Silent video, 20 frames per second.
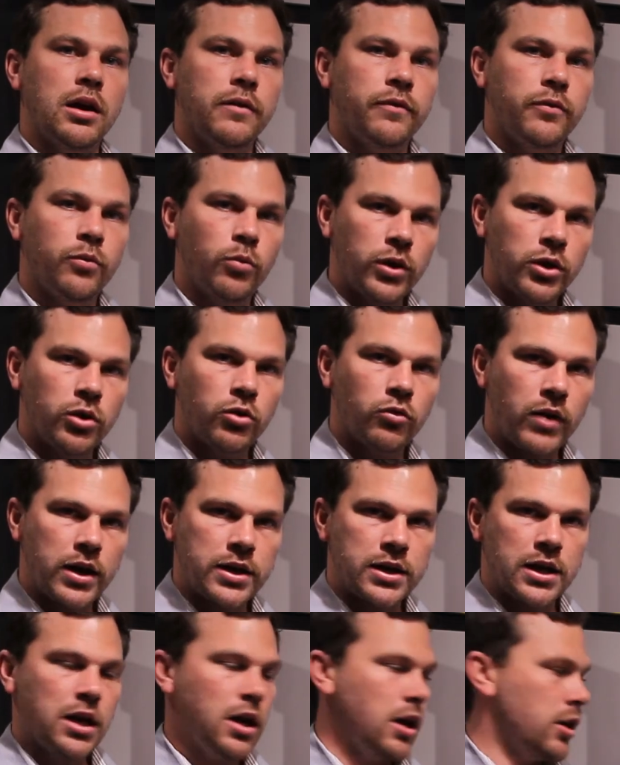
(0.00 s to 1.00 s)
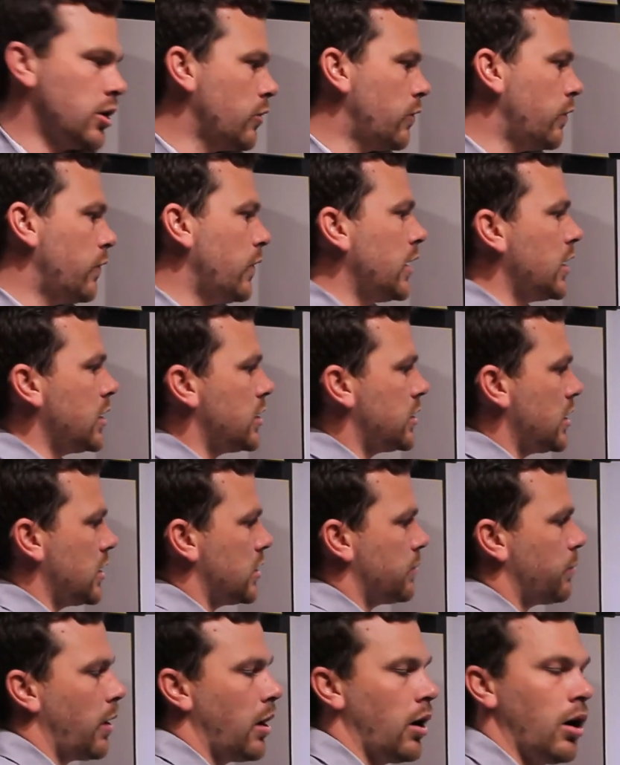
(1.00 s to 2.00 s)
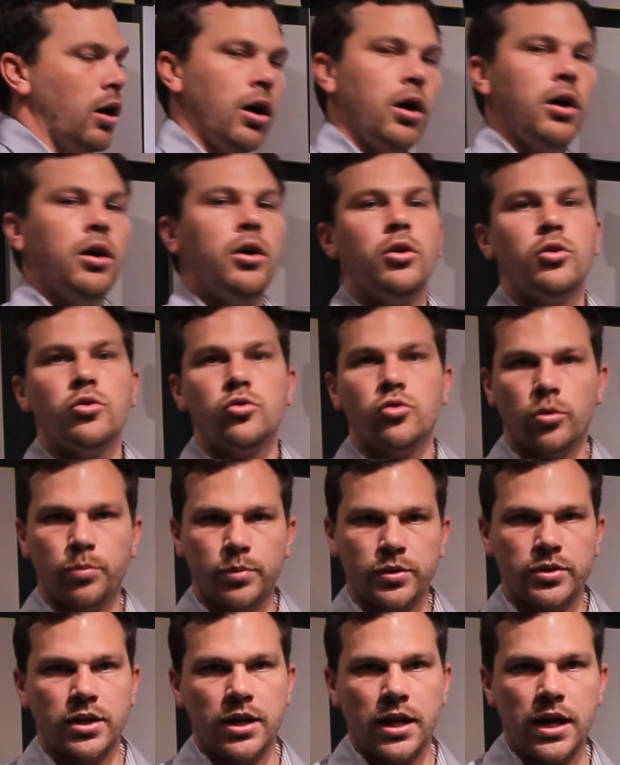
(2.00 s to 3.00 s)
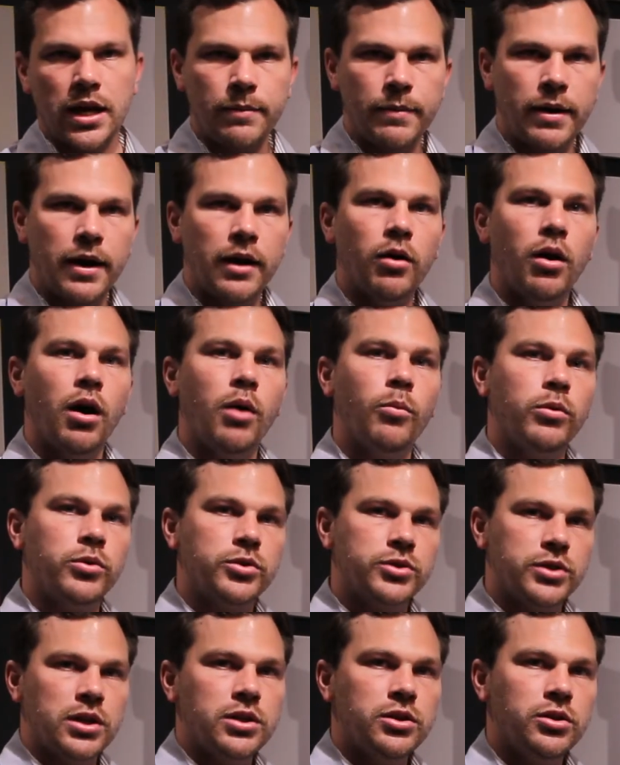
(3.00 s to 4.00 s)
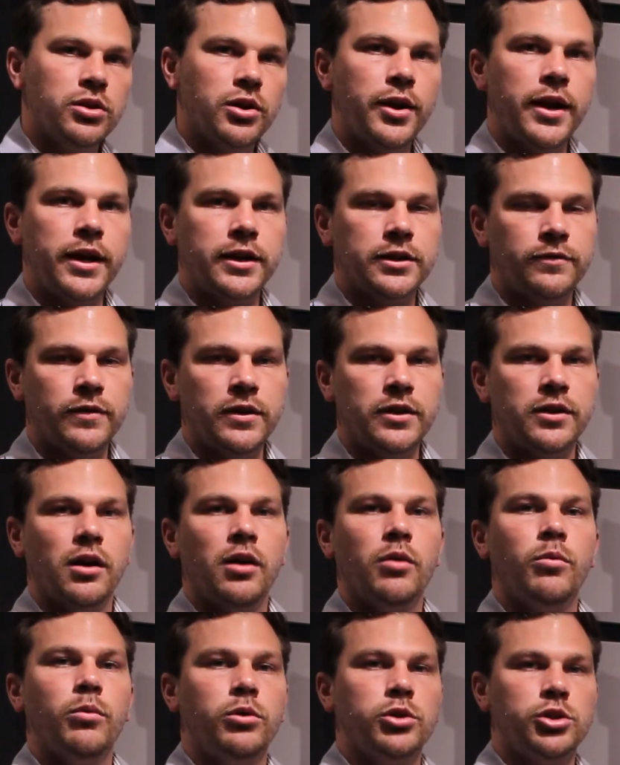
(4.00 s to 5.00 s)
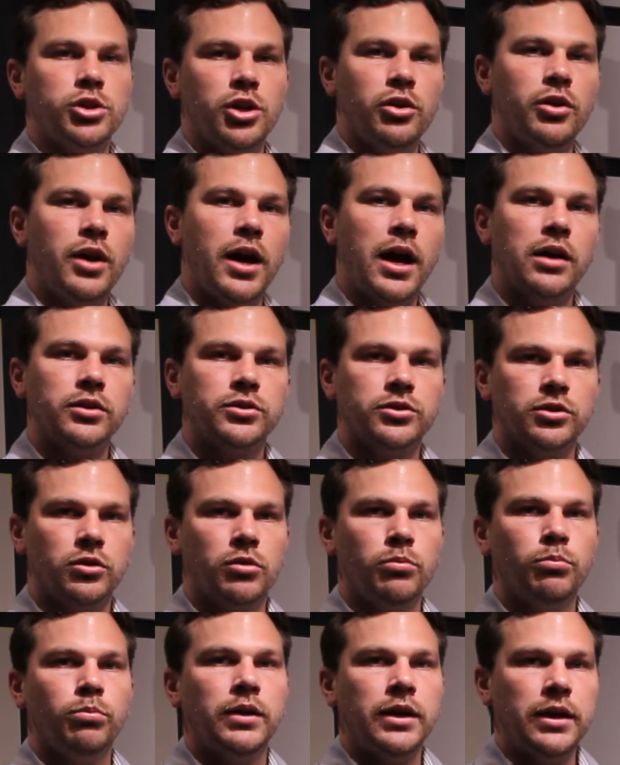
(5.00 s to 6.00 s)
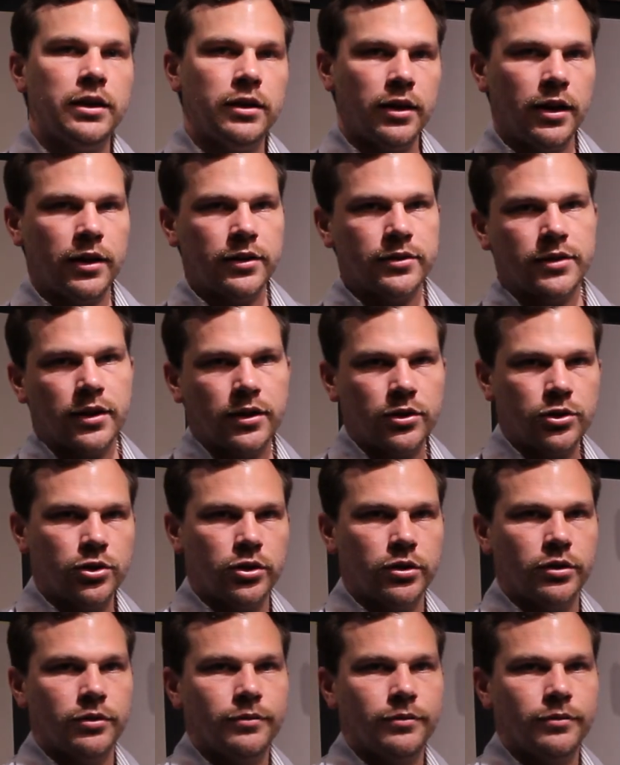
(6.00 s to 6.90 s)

when you're ready and you've finished this part, drop us an email and we'll send you the next video and we'll show you how to complete the next section.